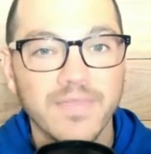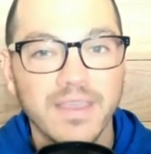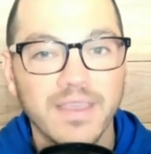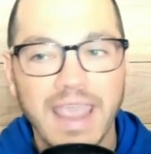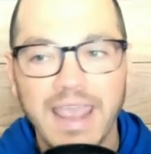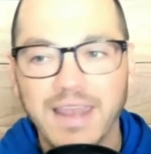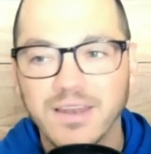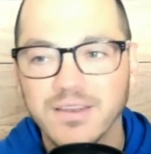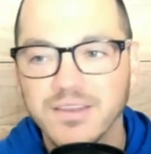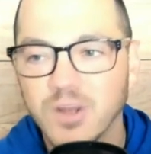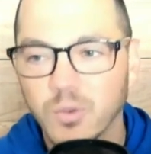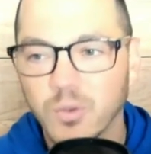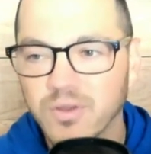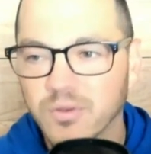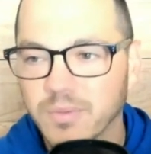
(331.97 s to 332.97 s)
And,
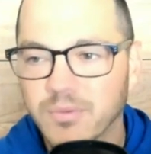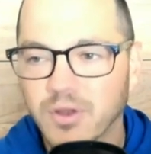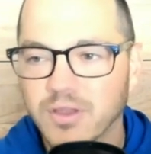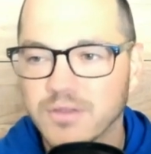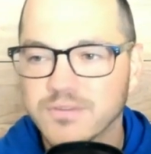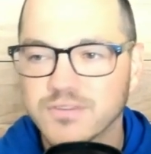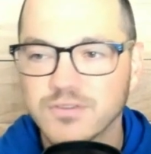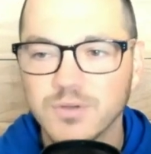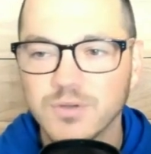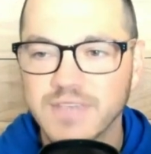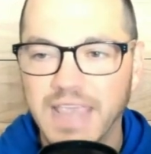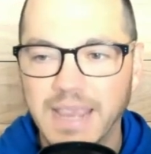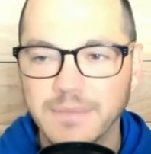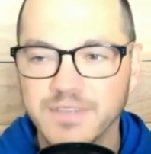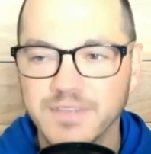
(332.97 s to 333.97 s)
we remember all those close
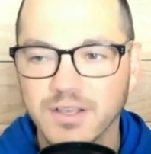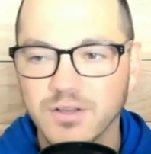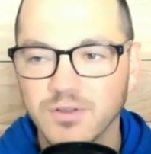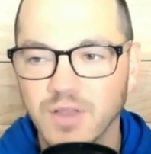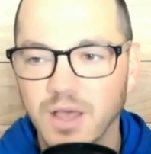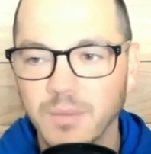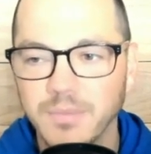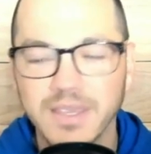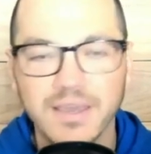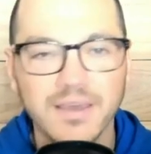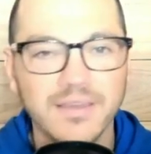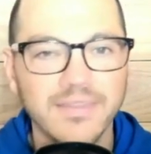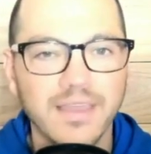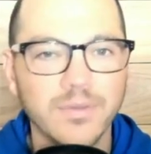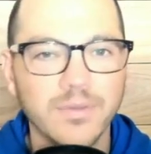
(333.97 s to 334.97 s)
games in
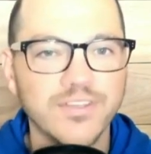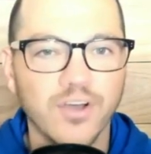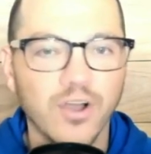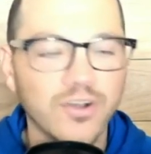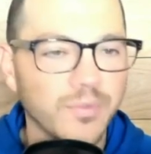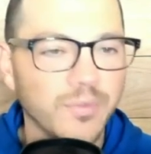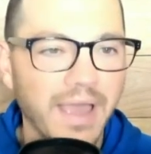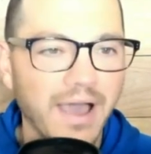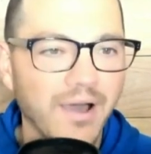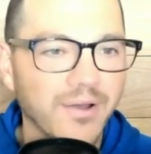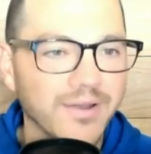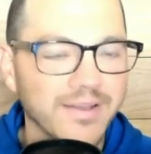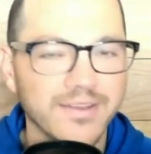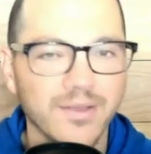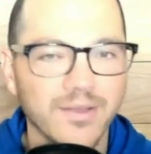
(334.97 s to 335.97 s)
Columbia that we talked about,
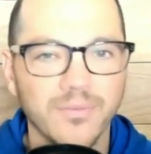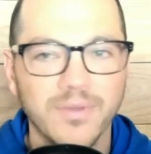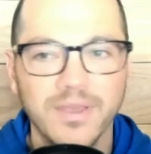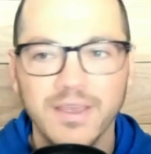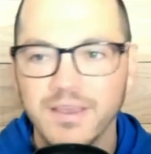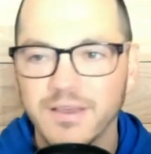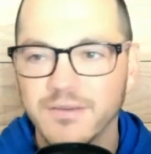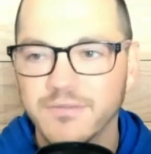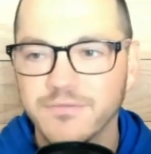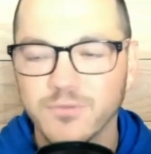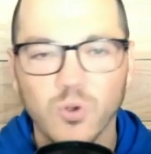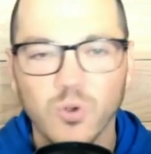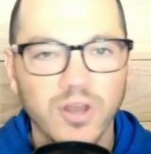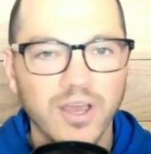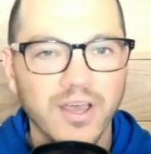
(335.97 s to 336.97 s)
and,
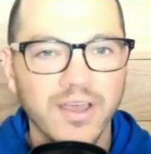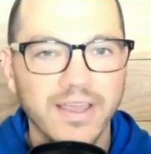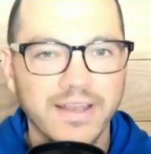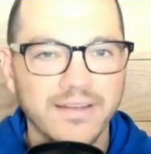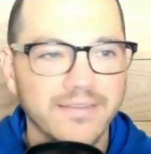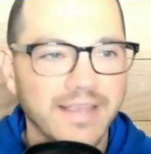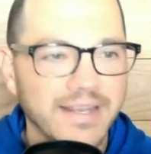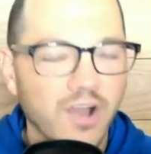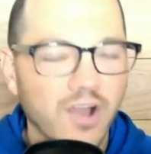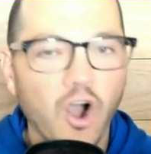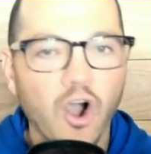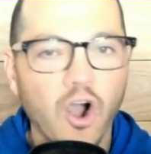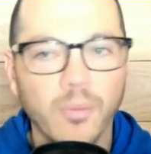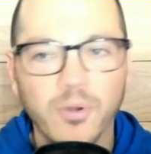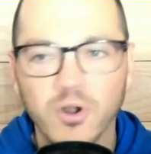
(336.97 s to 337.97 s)
Florida and
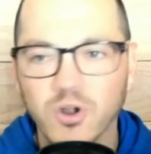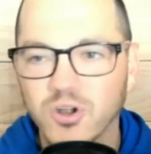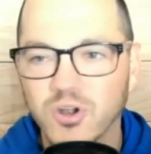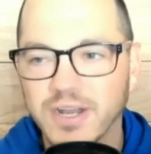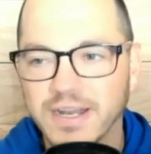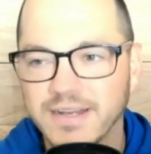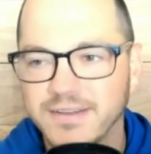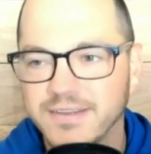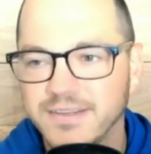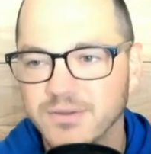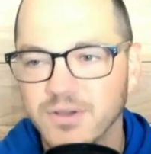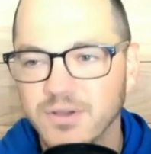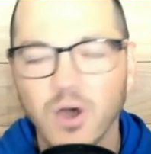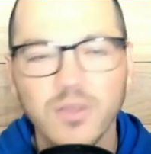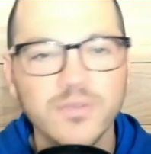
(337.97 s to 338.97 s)
Auburn and,
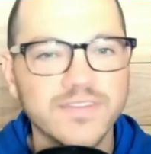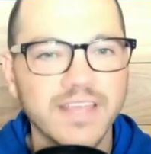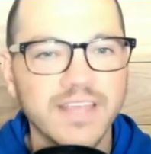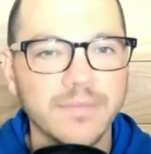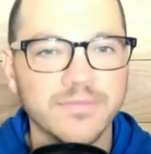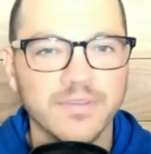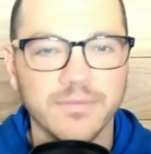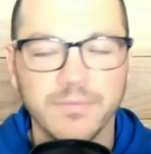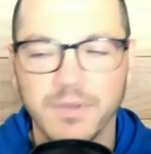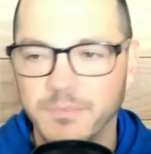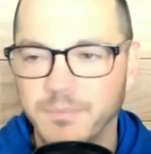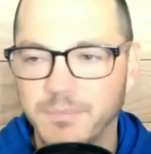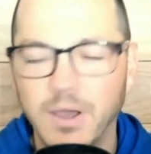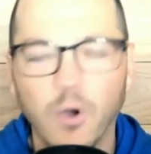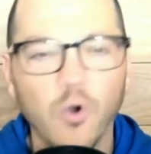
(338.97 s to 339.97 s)
all those teams,
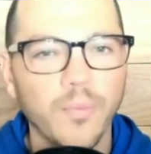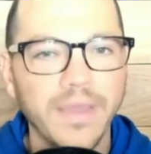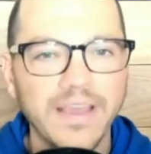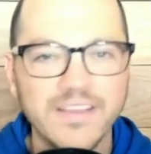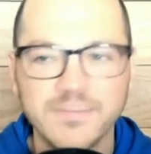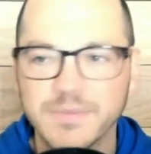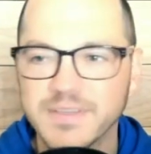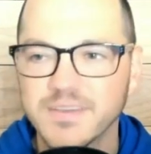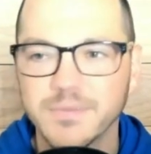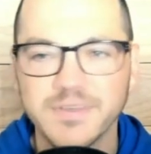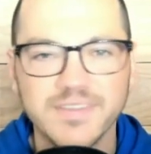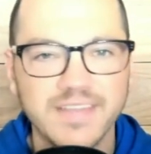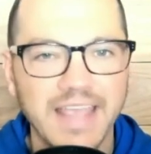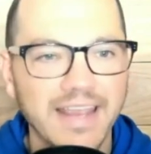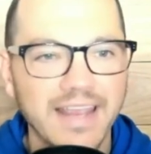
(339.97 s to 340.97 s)
Ole Miss, Mississippi
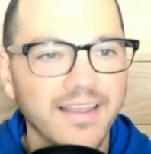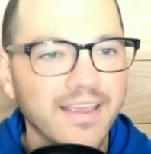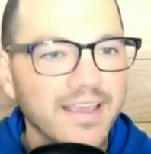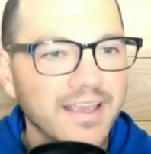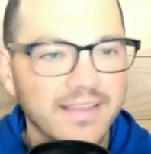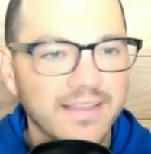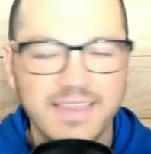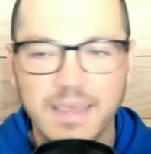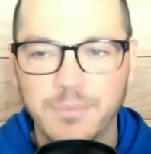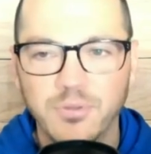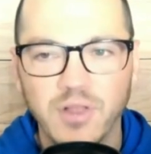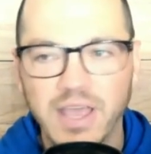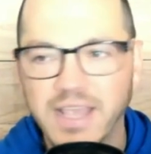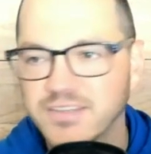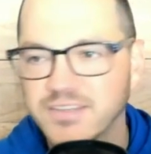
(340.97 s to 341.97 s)
State, that they
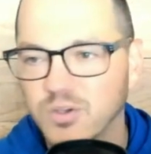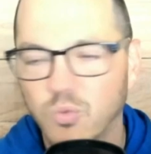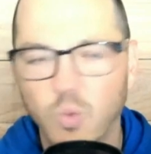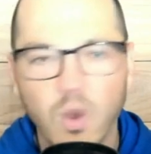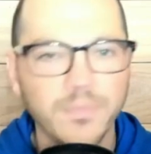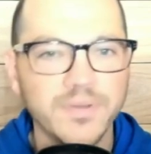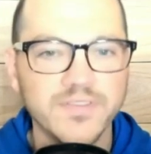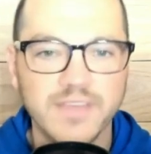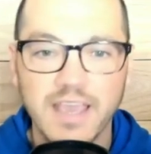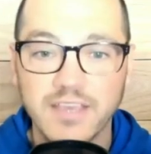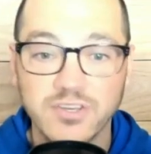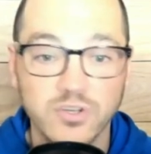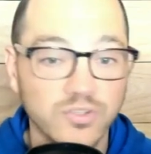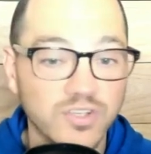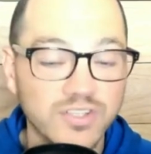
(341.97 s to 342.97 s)
played to one
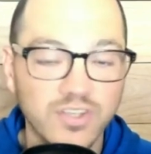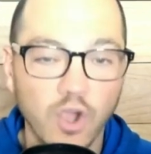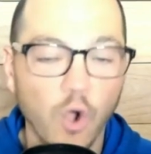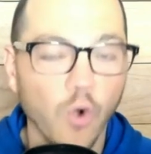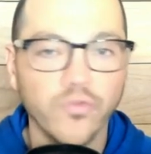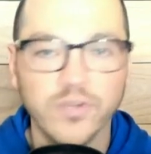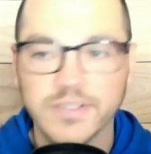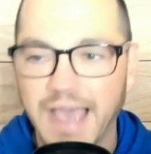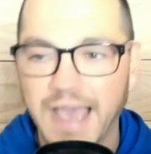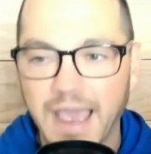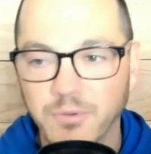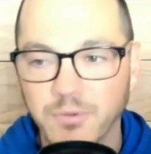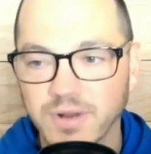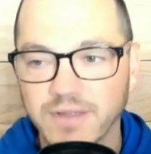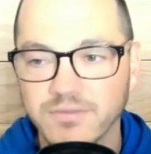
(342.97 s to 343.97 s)
possession or took to
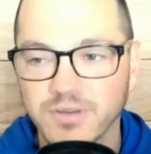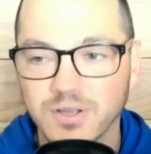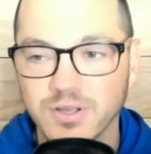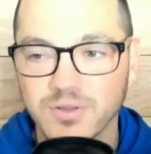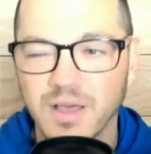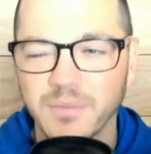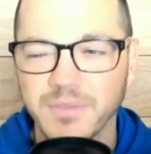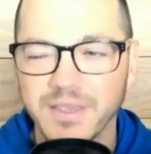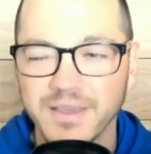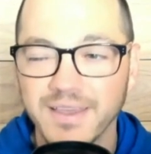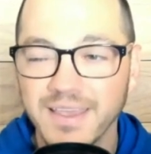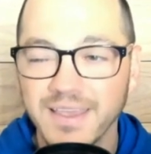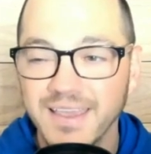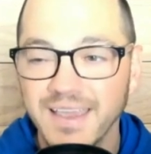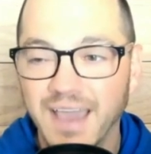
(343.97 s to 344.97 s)
overtime or whatever in Columbia.
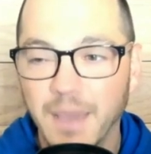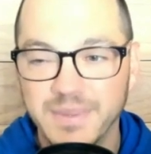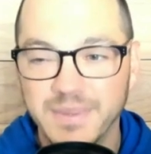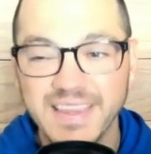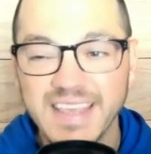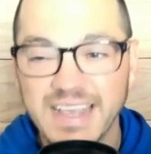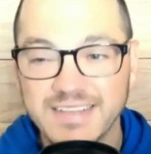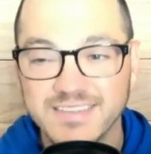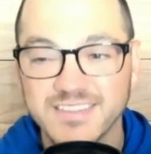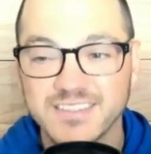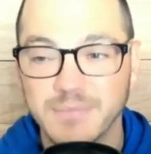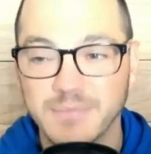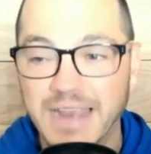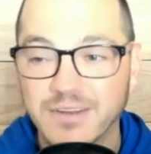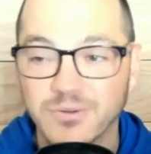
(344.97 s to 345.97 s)
But then they got
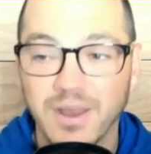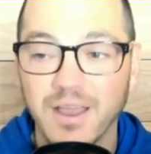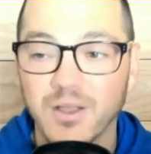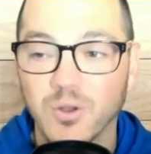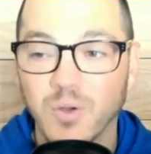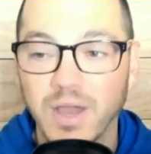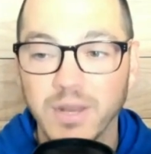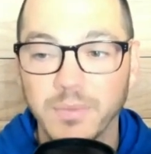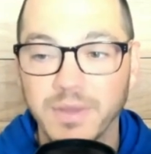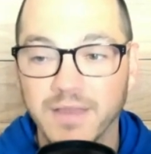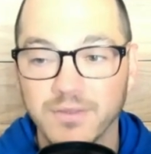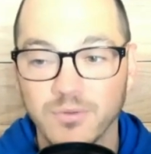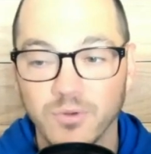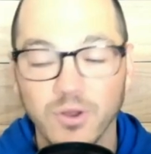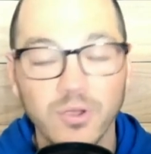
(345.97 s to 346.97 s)
smacked around quite a bit on
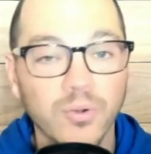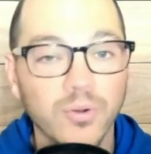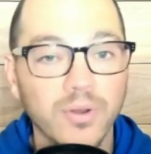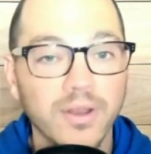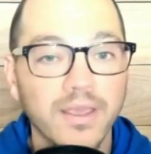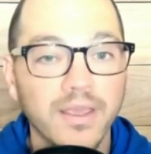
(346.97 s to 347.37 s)
the road.